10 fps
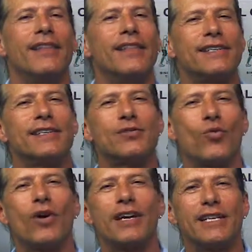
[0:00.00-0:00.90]
This is
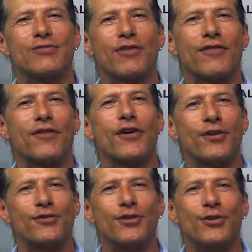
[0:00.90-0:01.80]
what is
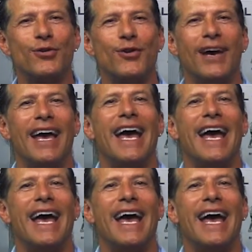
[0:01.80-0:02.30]
referred to